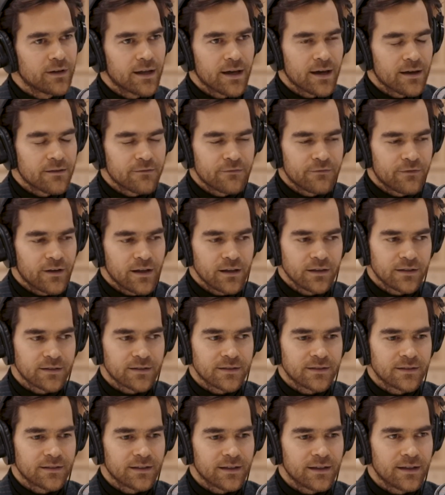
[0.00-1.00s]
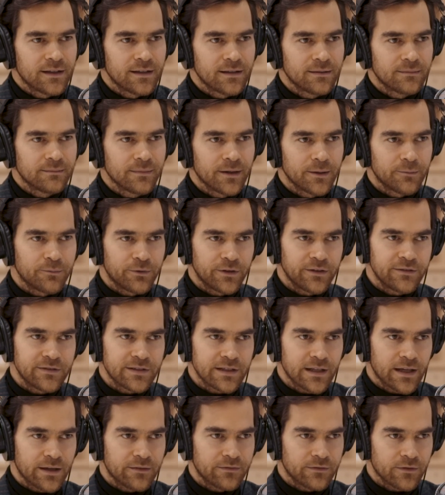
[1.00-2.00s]
I felt in my previous
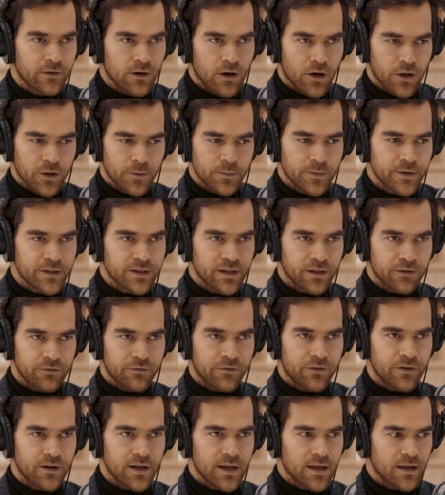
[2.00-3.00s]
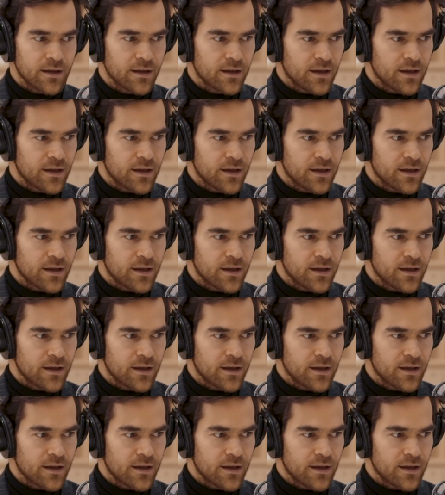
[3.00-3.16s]
life 100% free